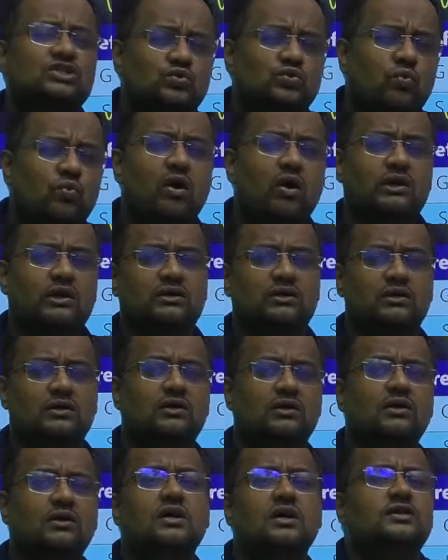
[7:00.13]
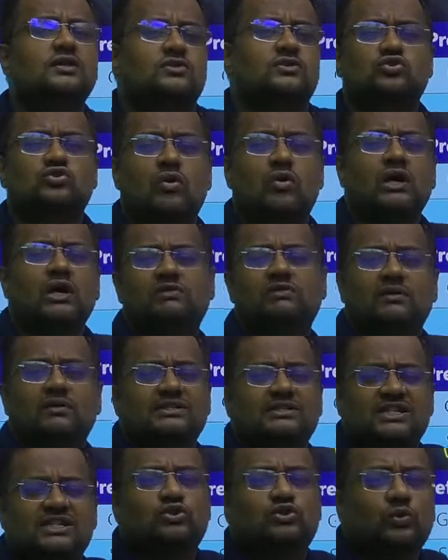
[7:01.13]
water the soil will be
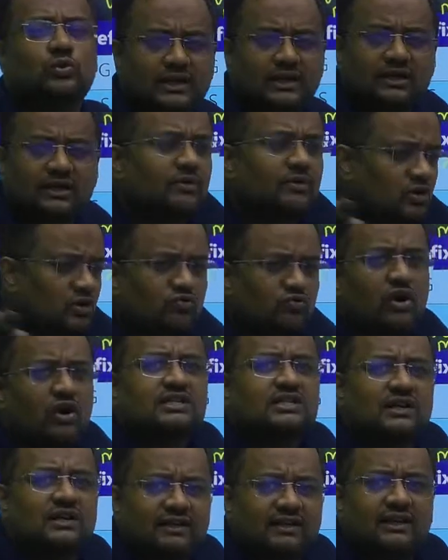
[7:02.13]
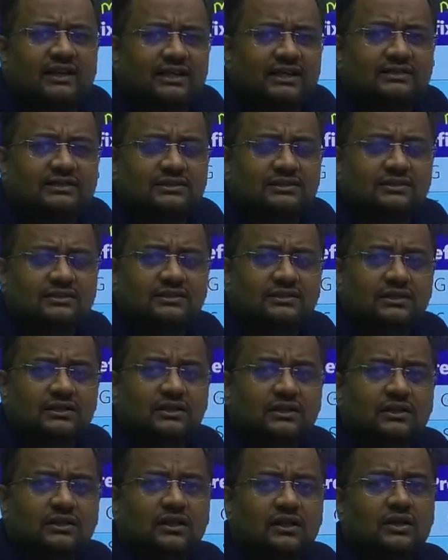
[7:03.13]
saturated because voids are very less,
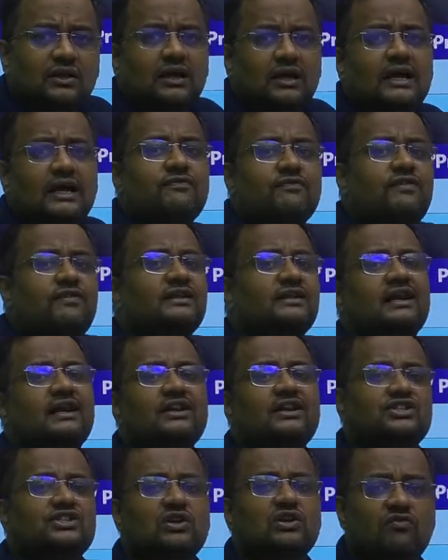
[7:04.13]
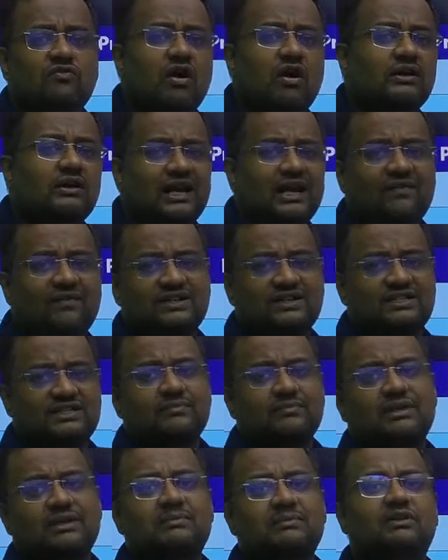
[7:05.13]
and further addition of water after
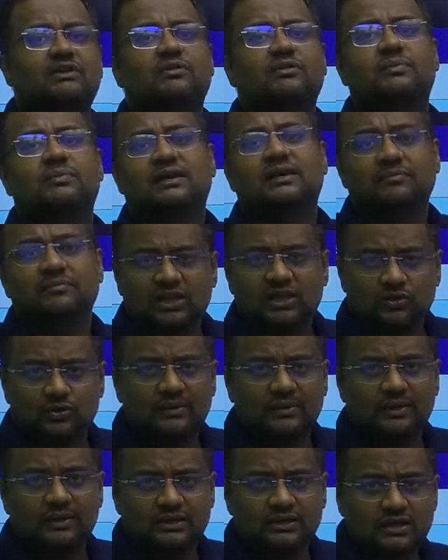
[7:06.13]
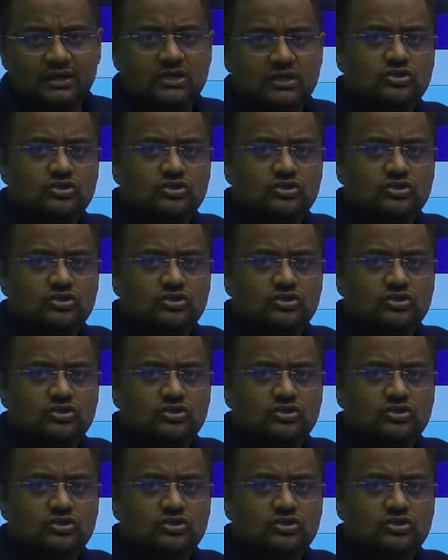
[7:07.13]
some time it will become liquid limit.